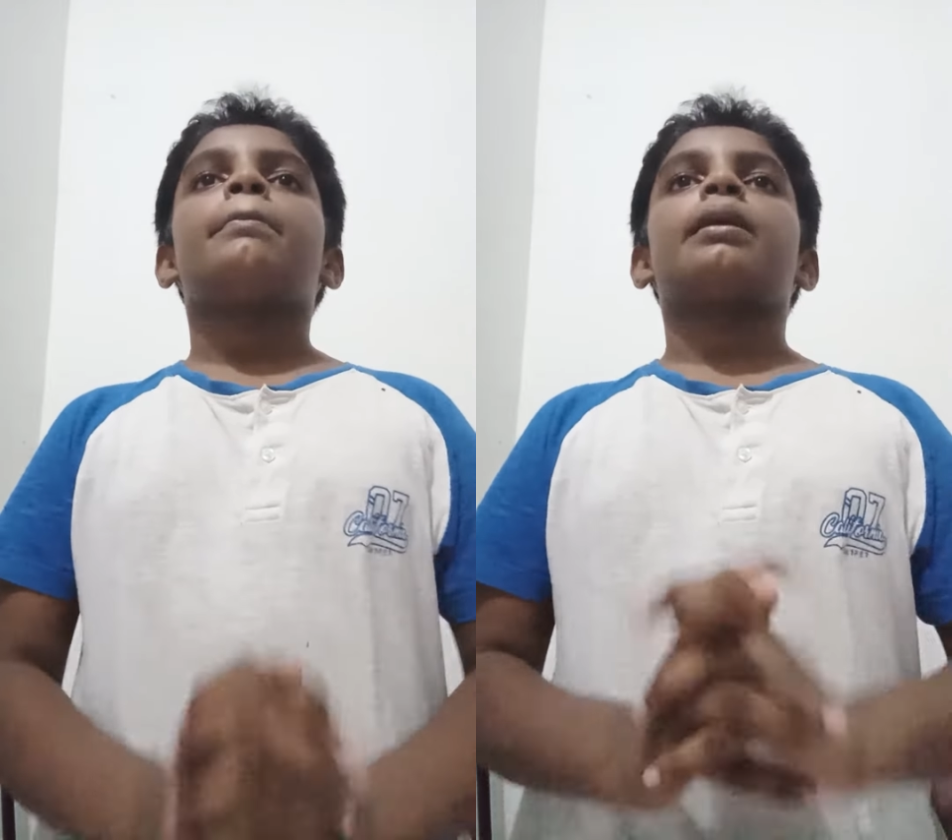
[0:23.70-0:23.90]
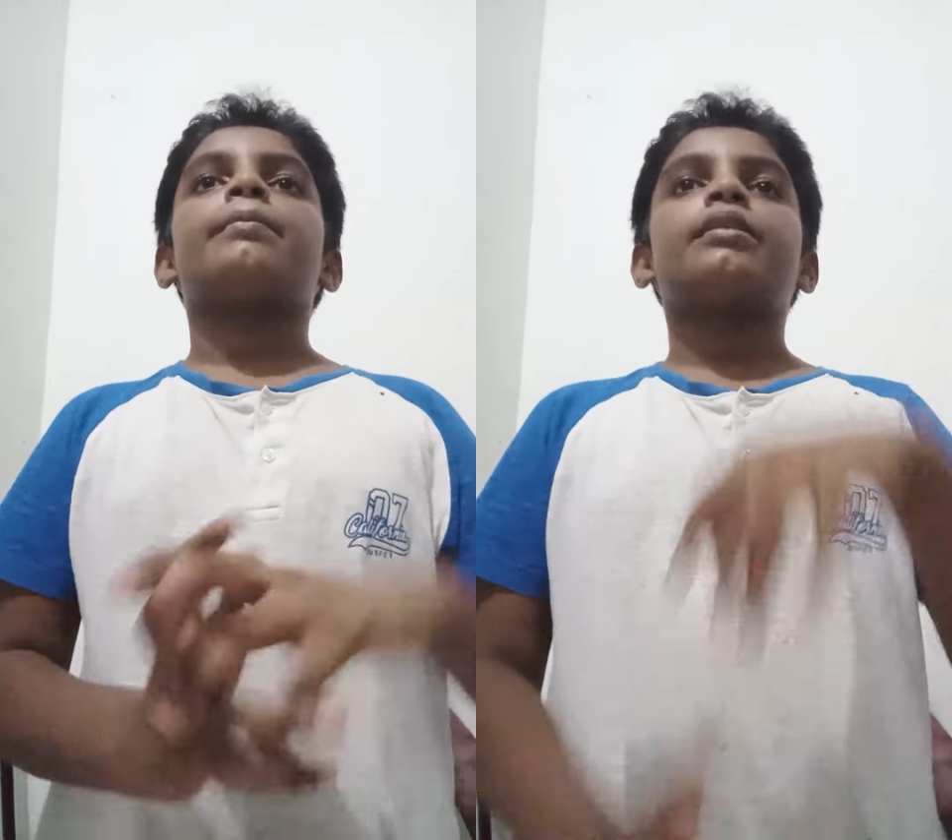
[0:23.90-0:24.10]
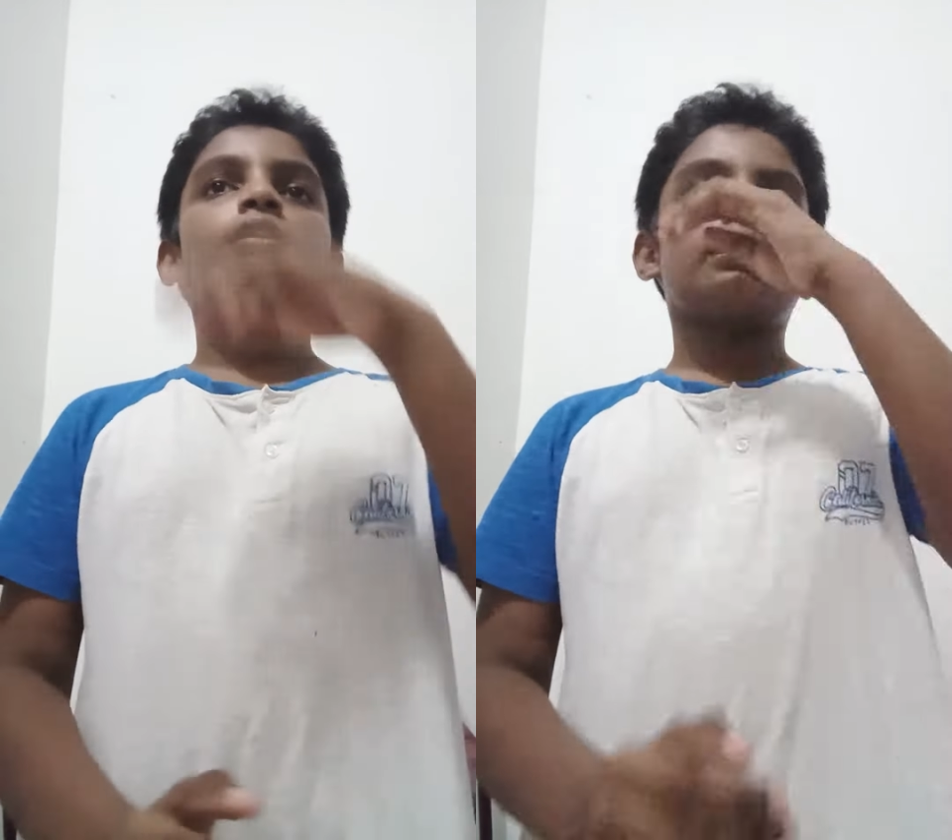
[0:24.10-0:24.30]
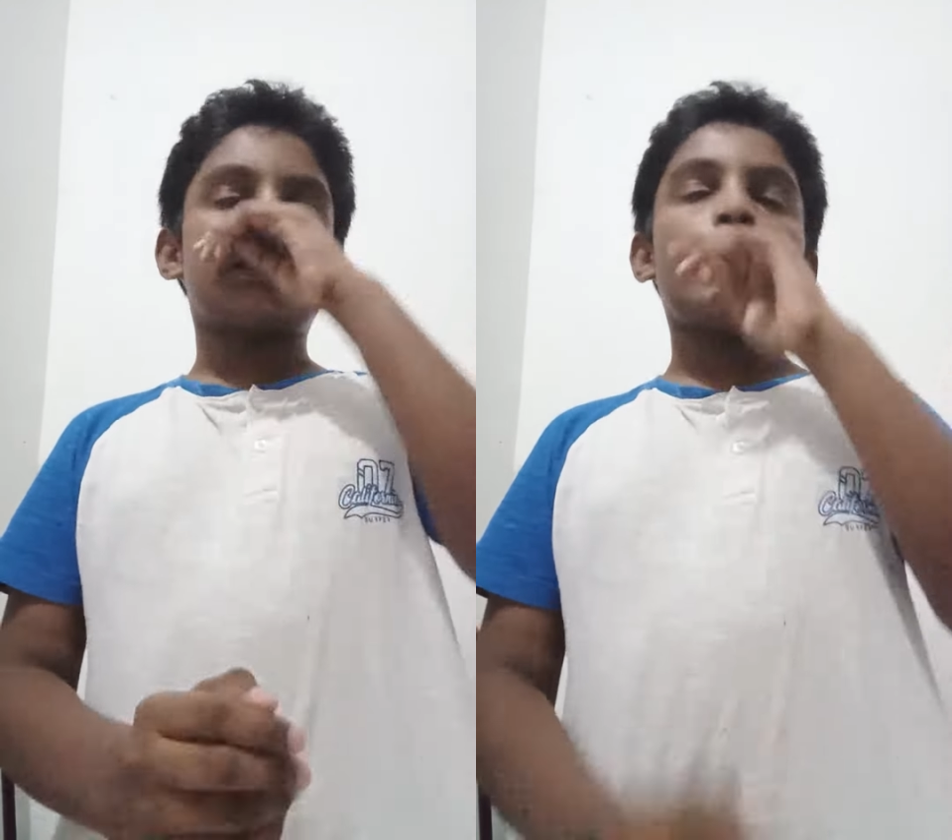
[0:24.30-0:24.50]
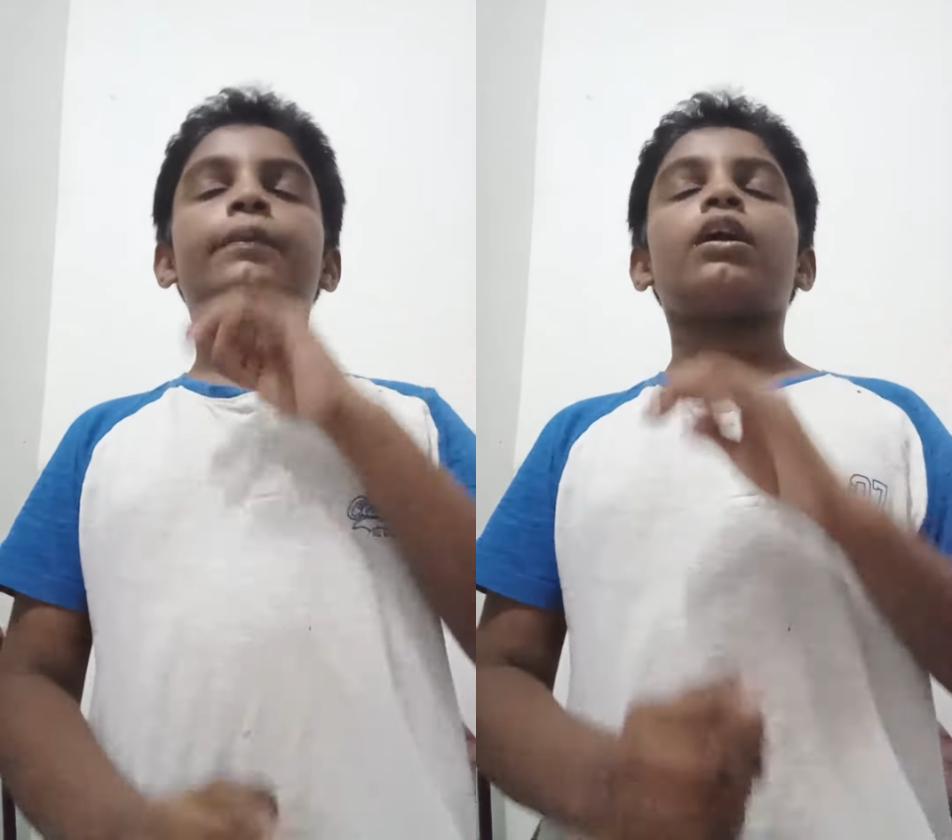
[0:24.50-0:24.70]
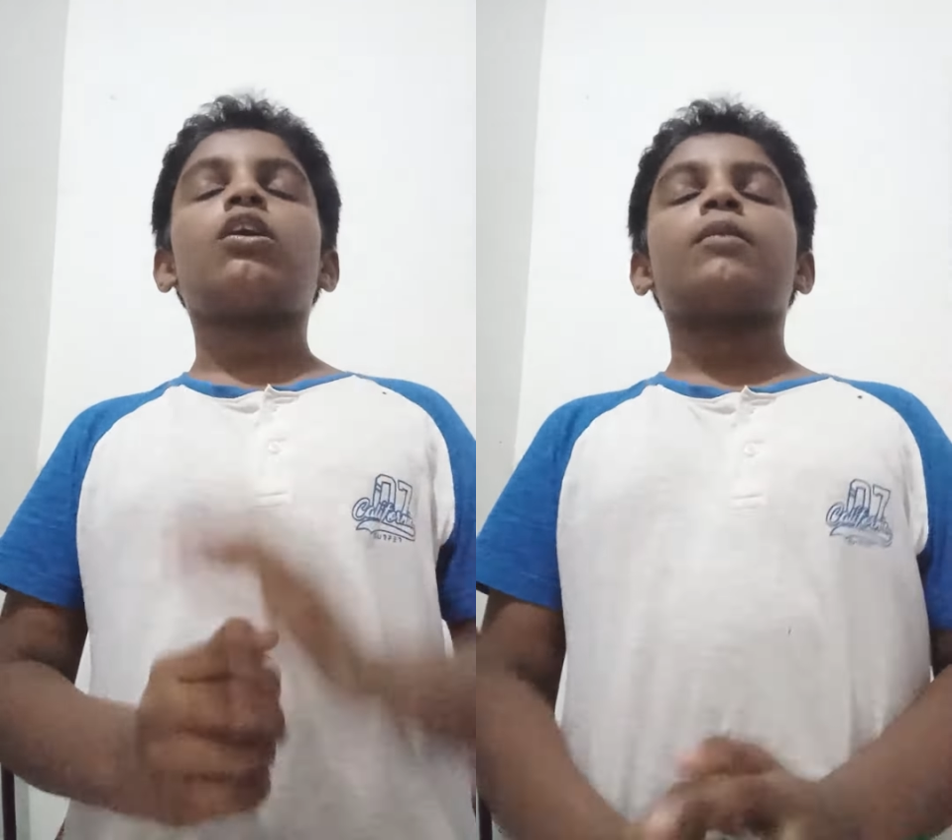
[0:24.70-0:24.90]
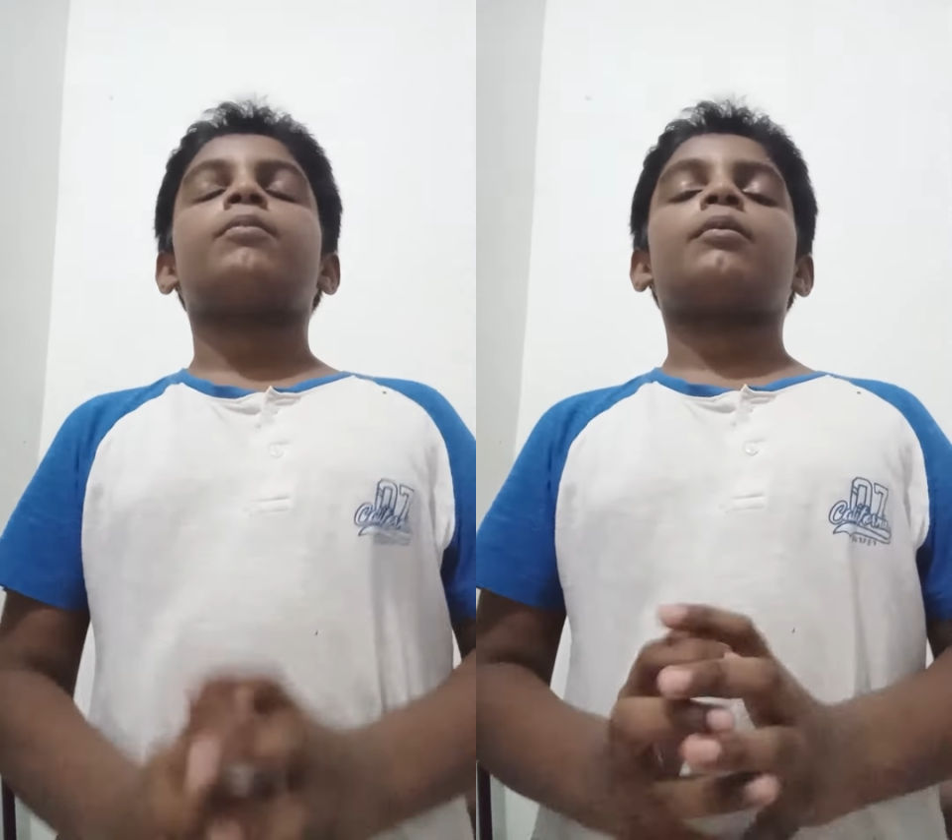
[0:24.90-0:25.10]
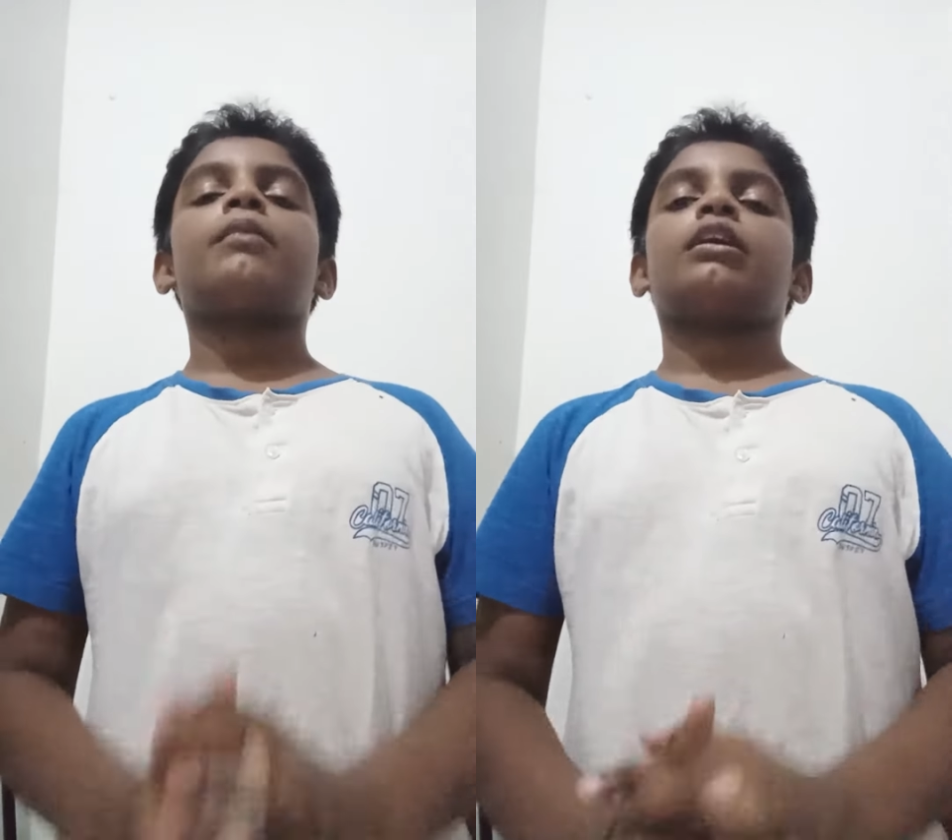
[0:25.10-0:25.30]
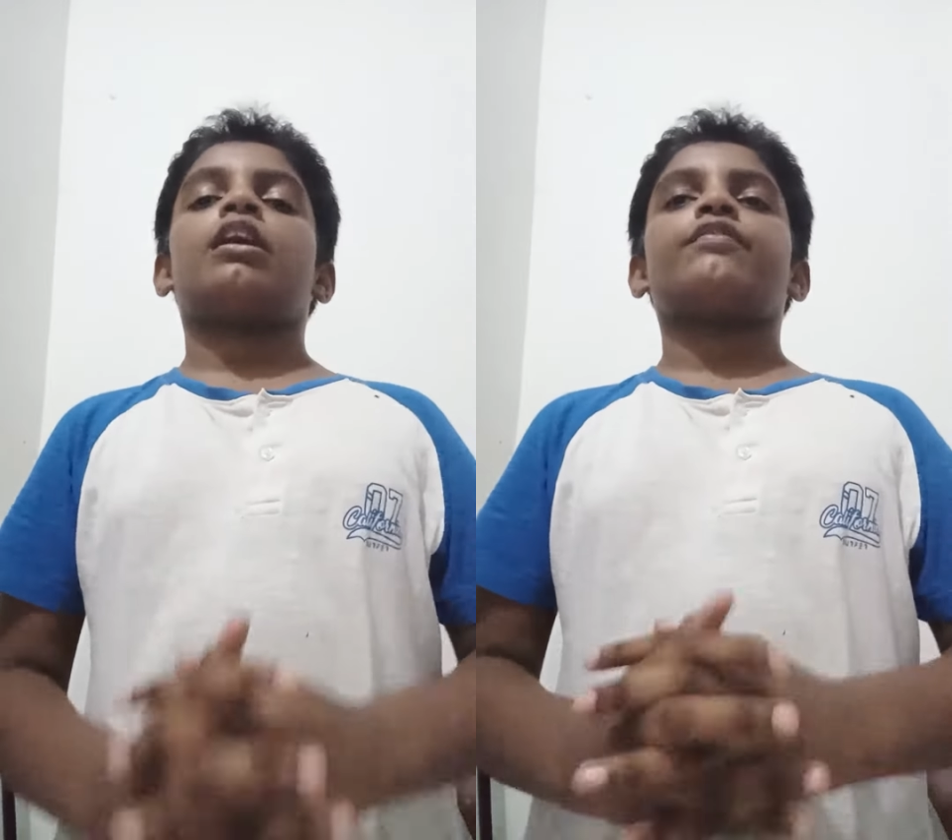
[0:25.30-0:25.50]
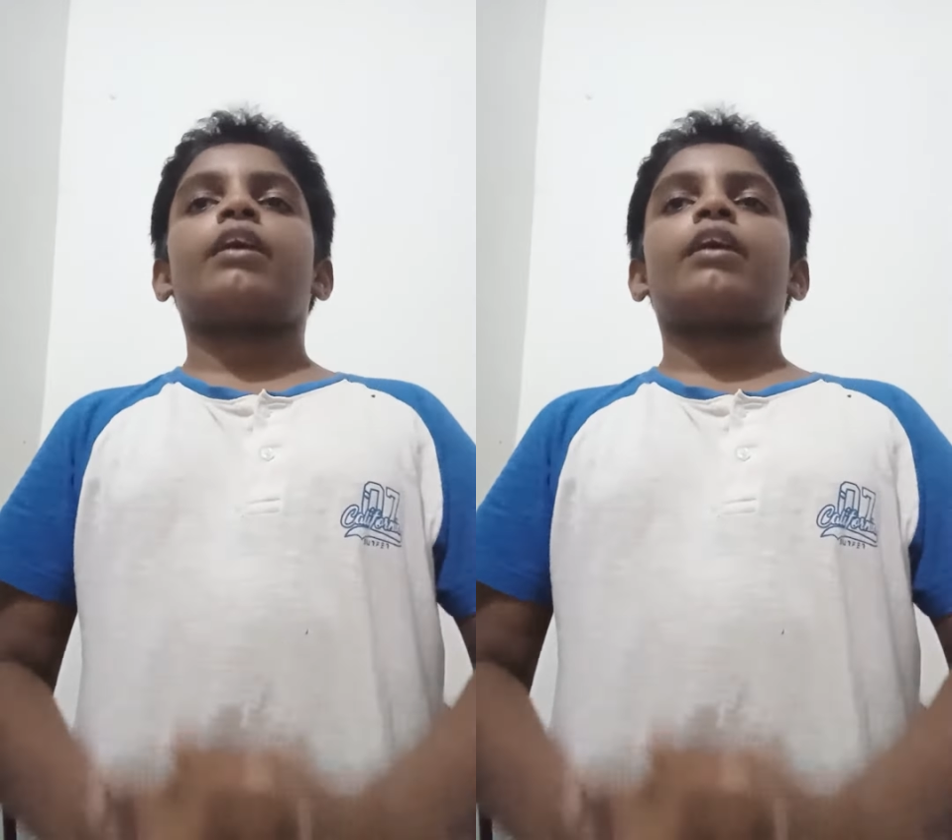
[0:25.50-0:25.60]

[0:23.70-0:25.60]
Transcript: Maybe someday hop on Minecraft,